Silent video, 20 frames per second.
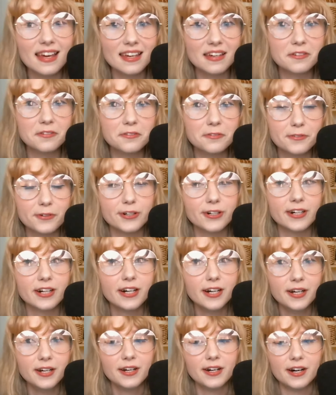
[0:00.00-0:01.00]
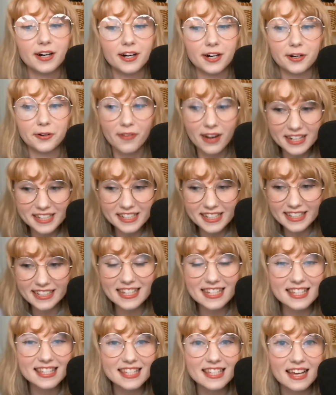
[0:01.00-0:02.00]
you for watching
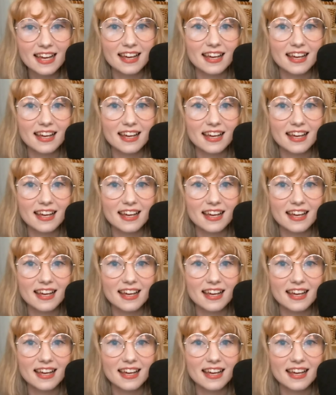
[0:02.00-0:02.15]
this.